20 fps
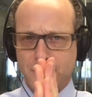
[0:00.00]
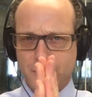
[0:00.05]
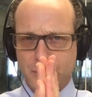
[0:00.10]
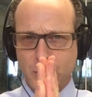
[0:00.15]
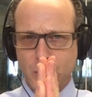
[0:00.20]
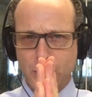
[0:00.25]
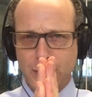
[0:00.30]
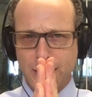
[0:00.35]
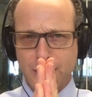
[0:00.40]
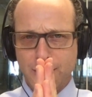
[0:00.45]

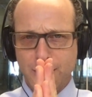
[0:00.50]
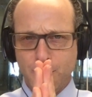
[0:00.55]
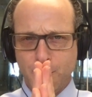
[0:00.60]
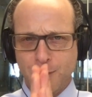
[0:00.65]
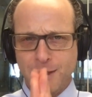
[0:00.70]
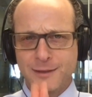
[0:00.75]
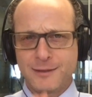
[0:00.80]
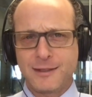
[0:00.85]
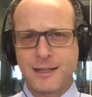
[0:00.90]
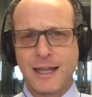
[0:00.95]
no later than
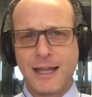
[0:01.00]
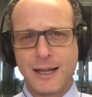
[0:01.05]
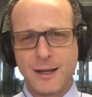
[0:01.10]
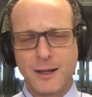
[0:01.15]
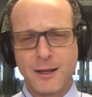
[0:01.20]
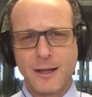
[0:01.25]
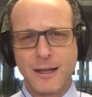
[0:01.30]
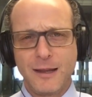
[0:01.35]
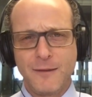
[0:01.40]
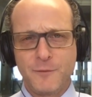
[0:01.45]
Wednesday,
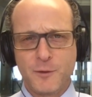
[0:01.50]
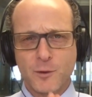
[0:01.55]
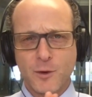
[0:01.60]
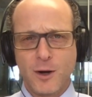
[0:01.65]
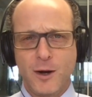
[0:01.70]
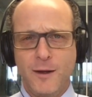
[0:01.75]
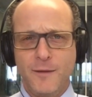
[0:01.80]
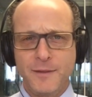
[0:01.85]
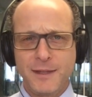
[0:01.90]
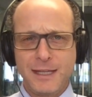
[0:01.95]
if you're
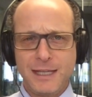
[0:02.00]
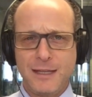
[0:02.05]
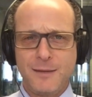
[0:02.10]
on the